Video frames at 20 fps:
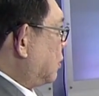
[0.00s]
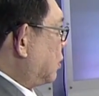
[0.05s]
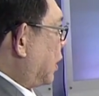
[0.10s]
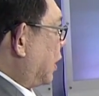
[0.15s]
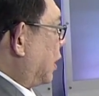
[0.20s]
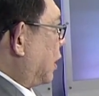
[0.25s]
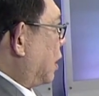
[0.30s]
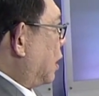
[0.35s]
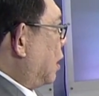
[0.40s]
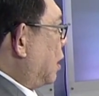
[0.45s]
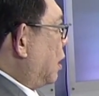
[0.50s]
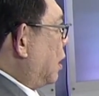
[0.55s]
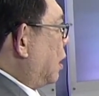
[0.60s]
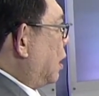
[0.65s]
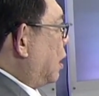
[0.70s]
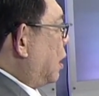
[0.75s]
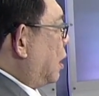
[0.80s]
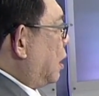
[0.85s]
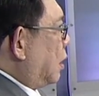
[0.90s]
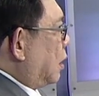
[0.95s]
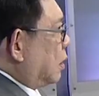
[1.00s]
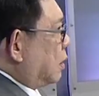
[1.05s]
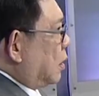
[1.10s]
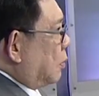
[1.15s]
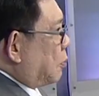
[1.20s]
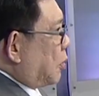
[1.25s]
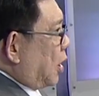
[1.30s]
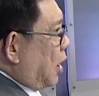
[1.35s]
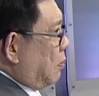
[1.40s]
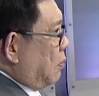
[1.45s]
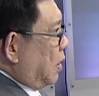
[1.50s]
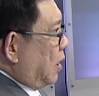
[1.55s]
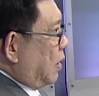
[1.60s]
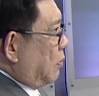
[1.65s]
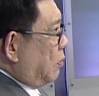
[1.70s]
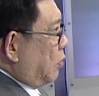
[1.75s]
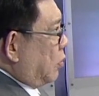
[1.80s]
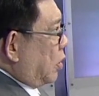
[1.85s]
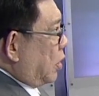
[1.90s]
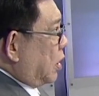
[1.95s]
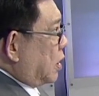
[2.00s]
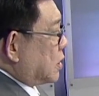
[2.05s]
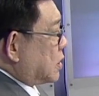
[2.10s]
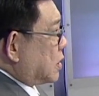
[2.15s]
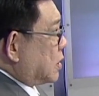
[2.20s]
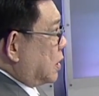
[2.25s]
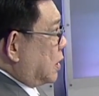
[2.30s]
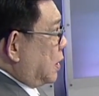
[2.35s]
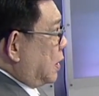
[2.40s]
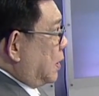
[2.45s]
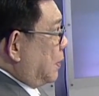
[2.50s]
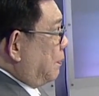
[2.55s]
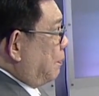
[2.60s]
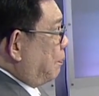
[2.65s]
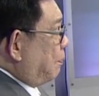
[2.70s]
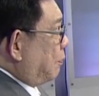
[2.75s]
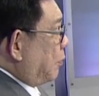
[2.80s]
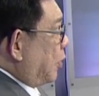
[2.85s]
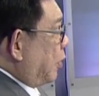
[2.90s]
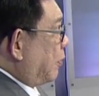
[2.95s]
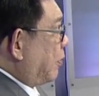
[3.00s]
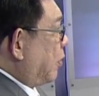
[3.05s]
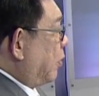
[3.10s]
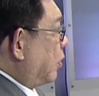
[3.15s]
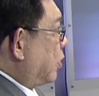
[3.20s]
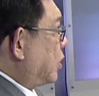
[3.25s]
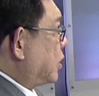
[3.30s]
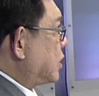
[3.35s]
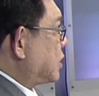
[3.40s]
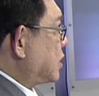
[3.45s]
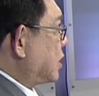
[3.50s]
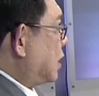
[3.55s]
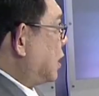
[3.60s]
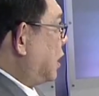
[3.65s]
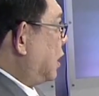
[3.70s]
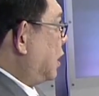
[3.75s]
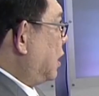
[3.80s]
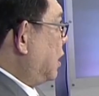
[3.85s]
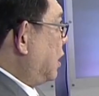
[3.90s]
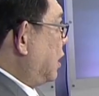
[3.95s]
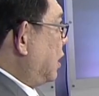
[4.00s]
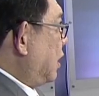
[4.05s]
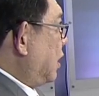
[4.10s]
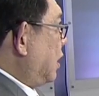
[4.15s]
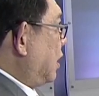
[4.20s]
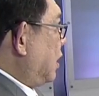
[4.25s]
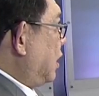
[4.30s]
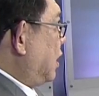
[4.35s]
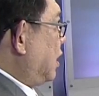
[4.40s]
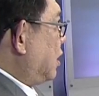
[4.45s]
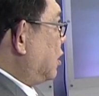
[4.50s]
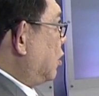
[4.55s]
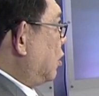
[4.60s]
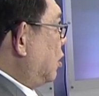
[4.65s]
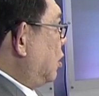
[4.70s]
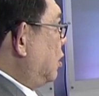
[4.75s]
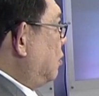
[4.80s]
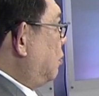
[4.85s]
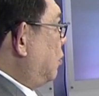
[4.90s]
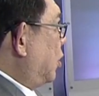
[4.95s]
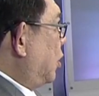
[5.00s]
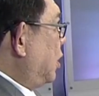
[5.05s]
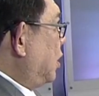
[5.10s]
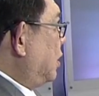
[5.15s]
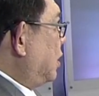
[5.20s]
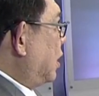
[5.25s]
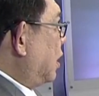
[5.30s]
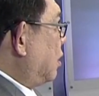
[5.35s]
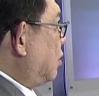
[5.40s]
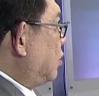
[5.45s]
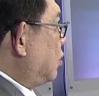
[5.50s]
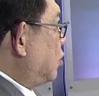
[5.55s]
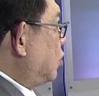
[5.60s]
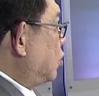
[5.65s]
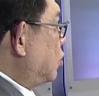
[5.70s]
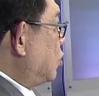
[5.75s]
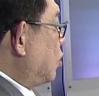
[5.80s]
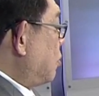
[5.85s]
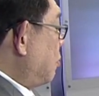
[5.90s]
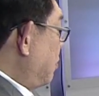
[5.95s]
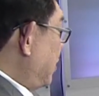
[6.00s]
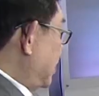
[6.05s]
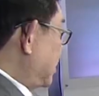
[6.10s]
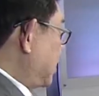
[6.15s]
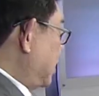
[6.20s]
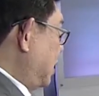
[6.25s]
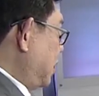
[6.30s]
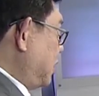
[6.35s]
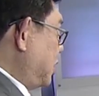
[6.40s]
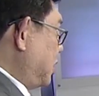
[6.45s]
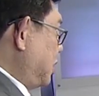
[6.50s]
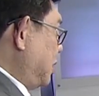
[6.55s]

Right. The problem was, of course, it all boiled down to message